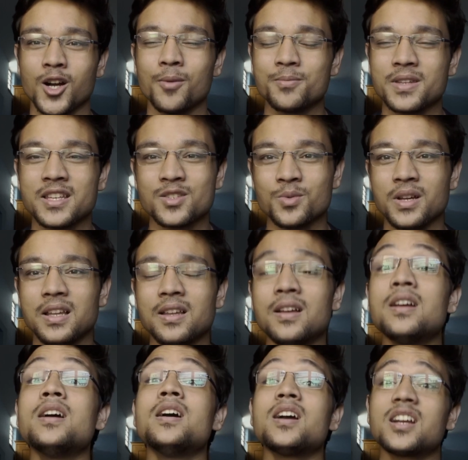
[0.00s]
jobs as well
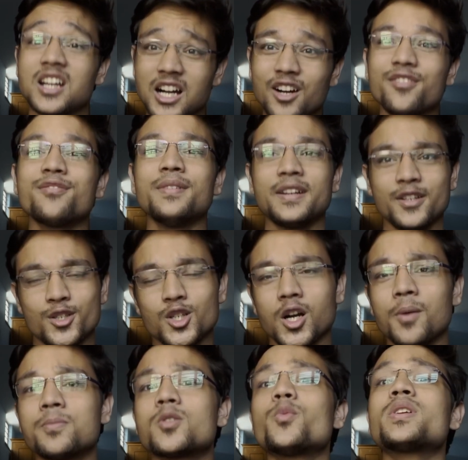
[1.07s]
government
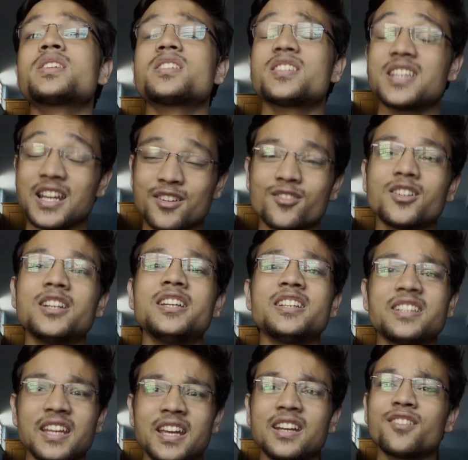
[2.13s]
jobs which generally
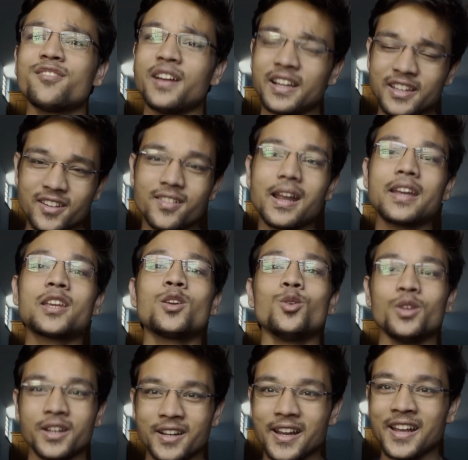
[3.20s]
take very
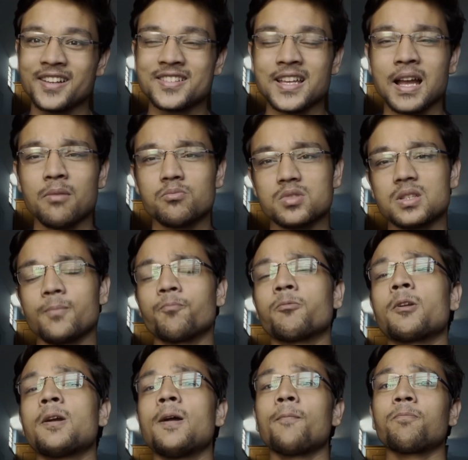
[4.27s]
regular exams.
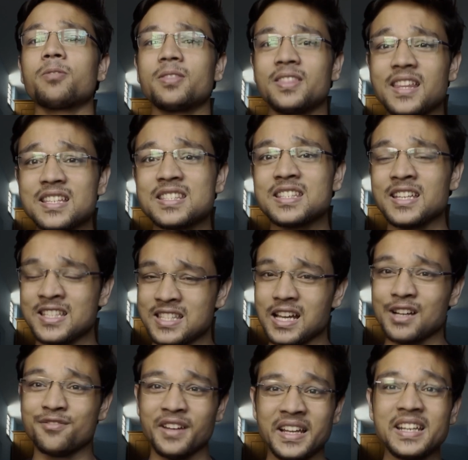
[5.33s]
This is
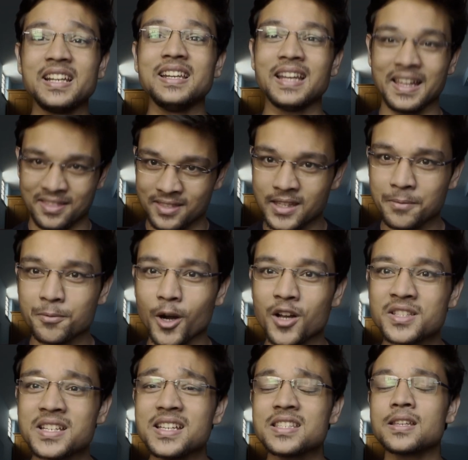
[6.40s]
a very lengthy
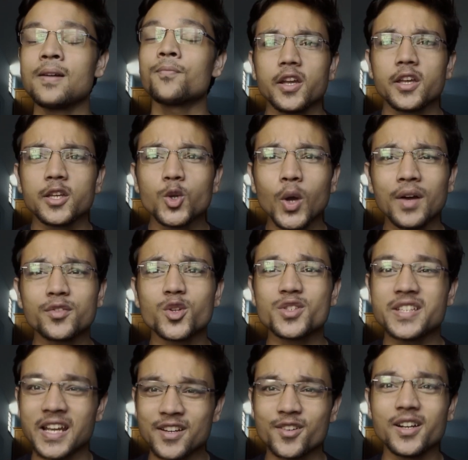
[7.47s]
process. You have to
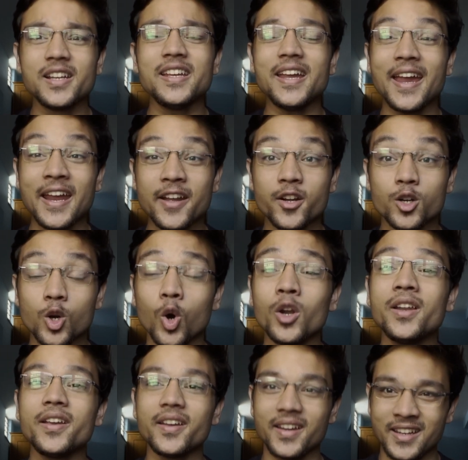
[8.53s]
generally
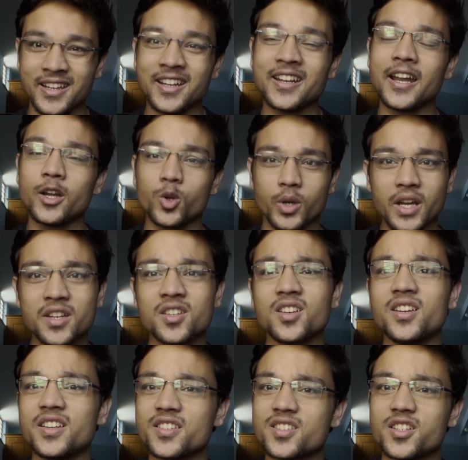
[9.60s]
enroll in an
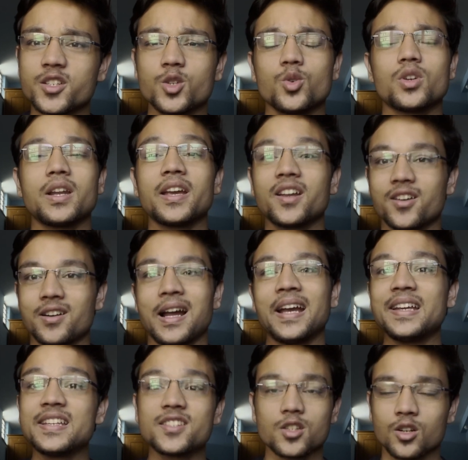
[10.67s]
educational institute like
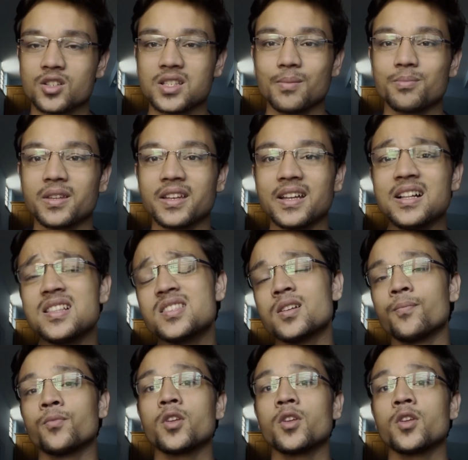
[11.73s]
RISE or something else